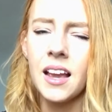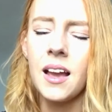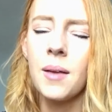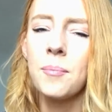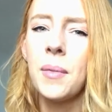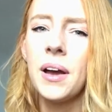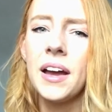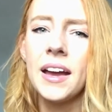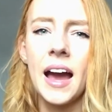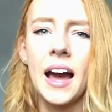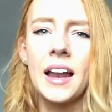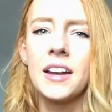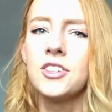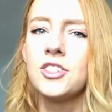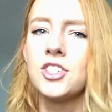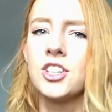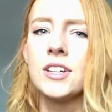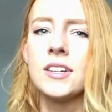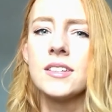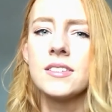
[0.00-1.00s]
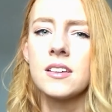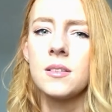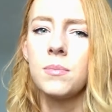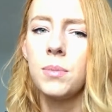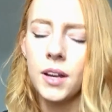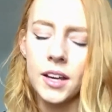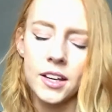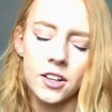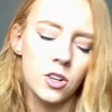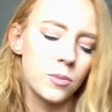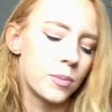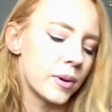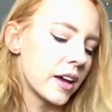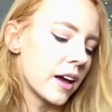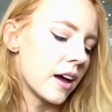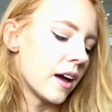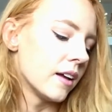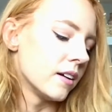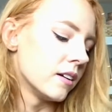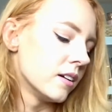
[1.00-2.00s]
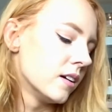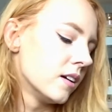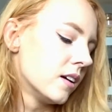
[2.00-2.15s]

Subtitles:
My allergies are playing up again.